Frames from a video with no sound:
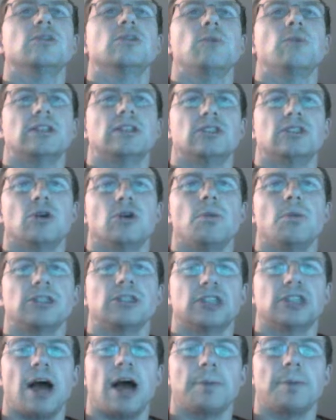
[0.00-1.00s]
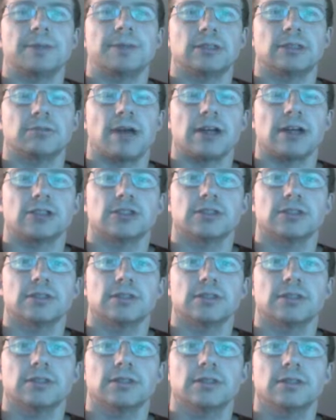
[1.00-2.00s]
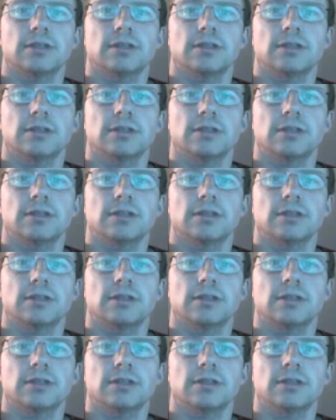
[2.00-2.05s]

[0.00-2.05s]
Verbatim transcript: who went so much in opposite directions.